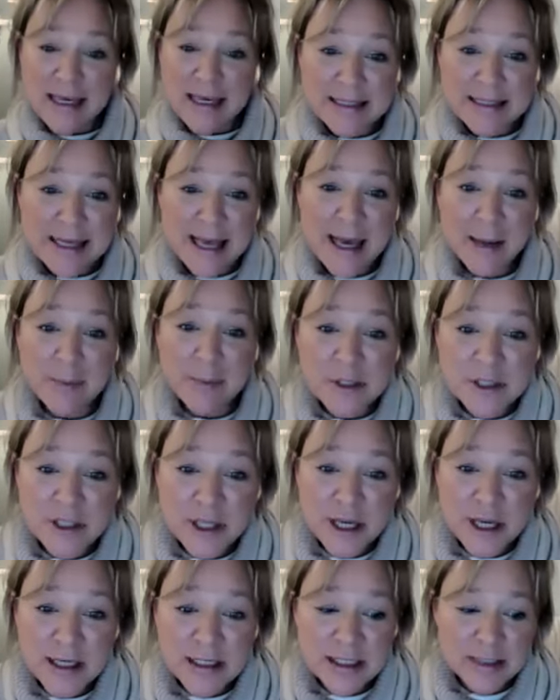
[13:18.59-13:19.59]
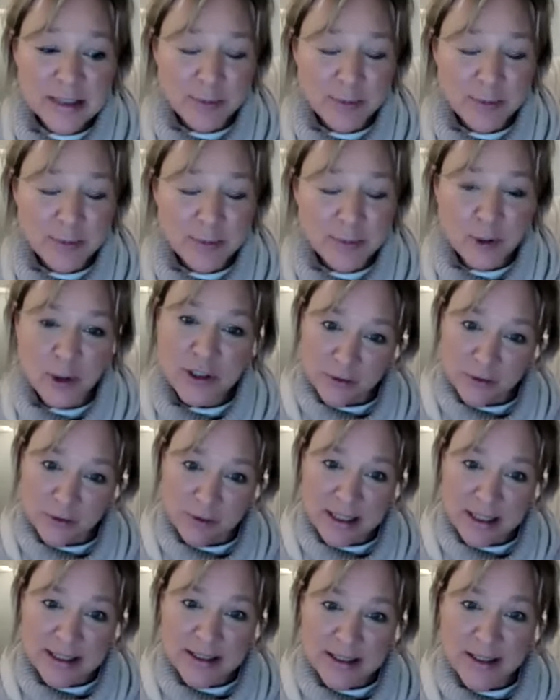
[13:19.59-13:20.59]
If it hasn't happened yet, it's because
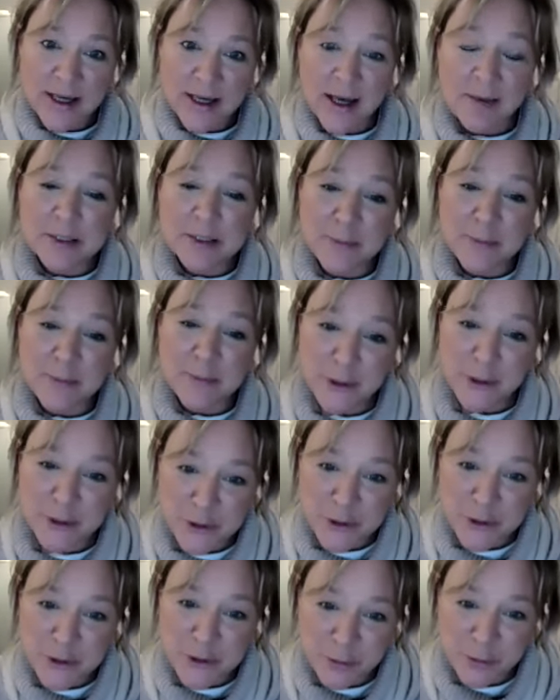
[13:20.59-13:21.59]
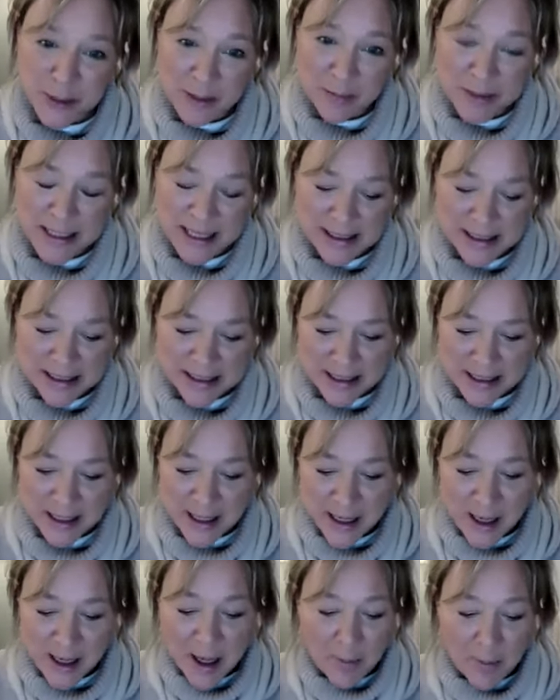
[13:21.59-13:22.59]
it's not the right time. It's because you're being
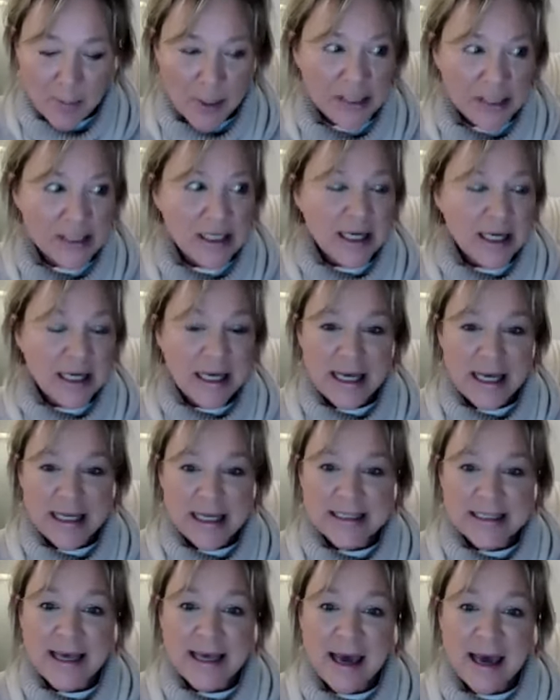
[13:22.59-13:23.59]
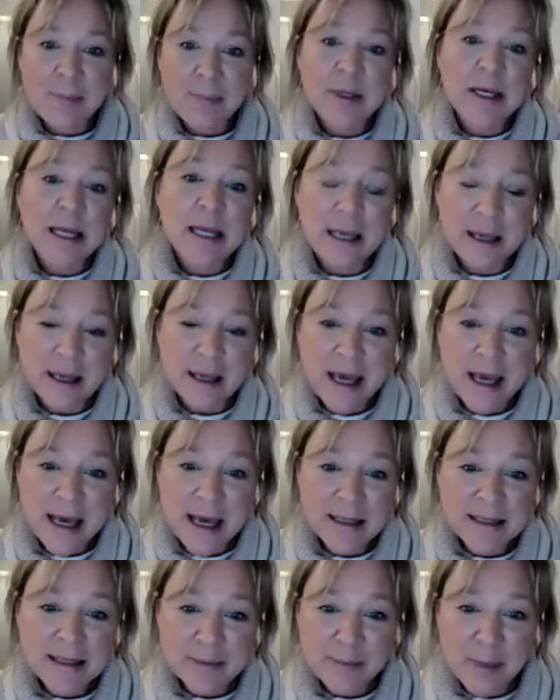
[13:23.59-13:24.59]
protected. But it's
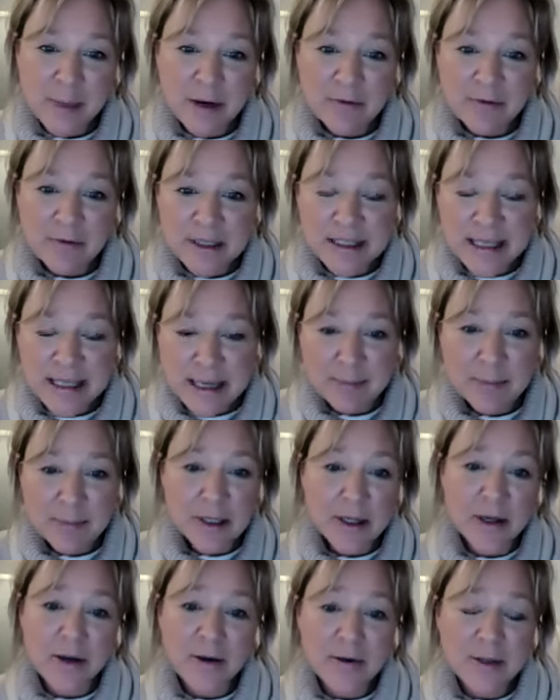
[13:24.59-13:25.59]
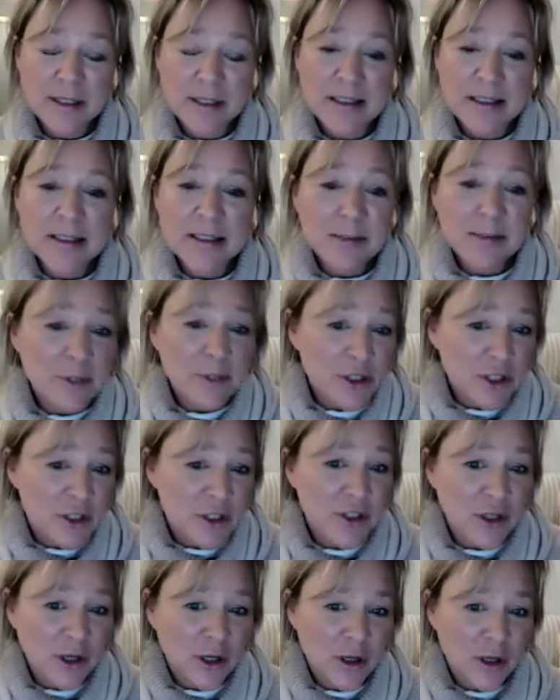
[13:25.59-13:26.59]
happening as above, down below. This is
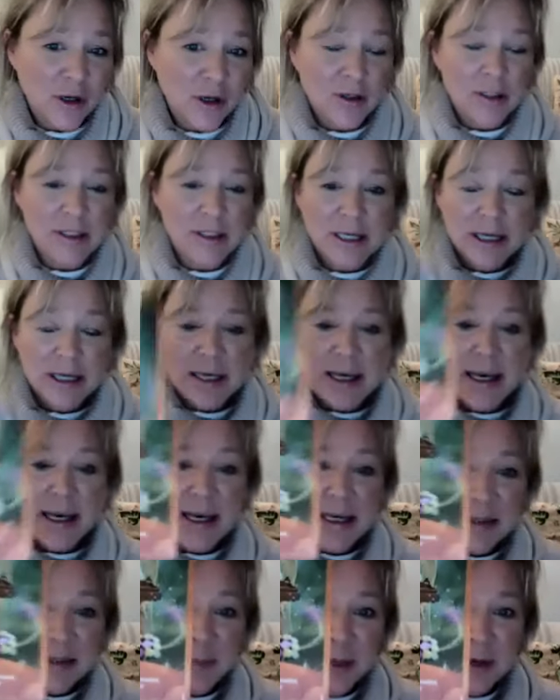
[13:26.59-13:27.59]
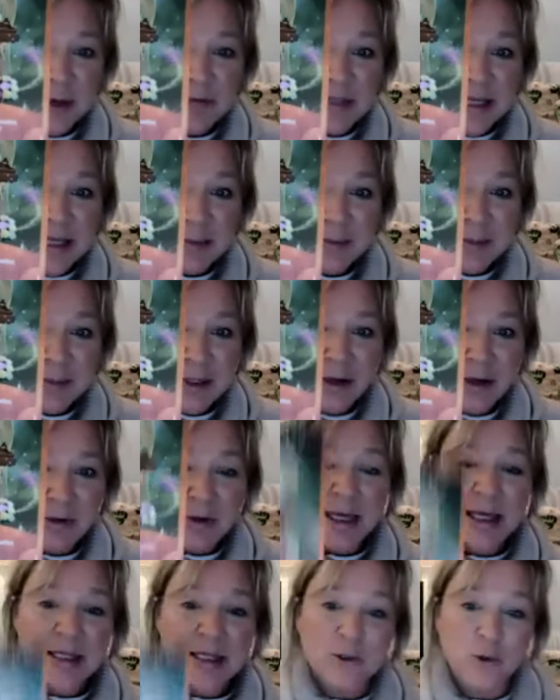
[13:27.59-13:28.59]
the magician card. As above, down
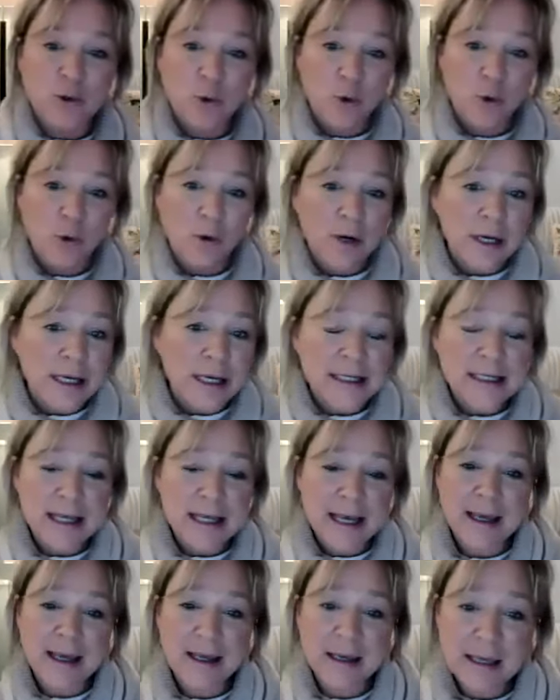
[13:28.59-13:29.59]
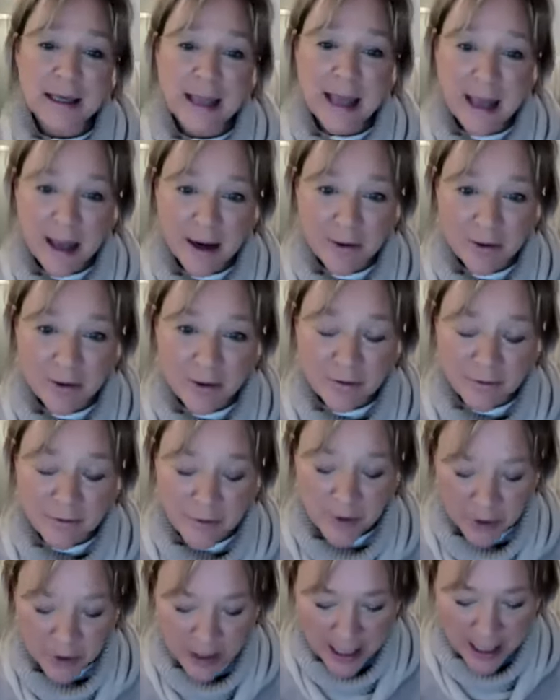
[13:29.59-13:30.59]
below, it's already taken care of,
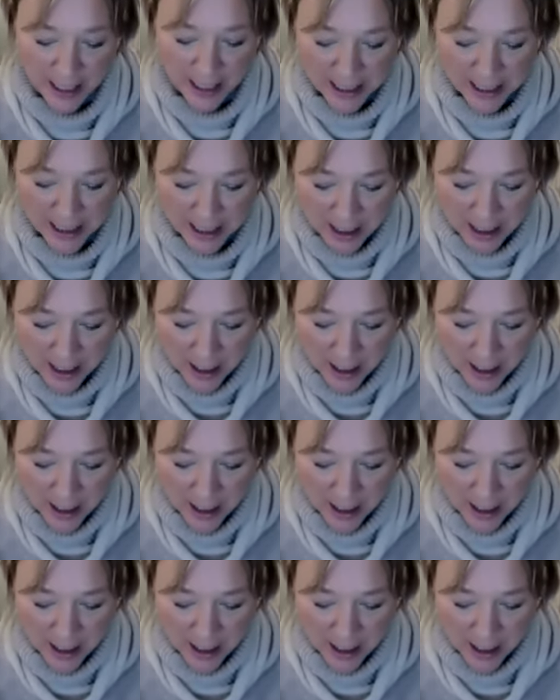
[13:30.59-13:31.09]
okay?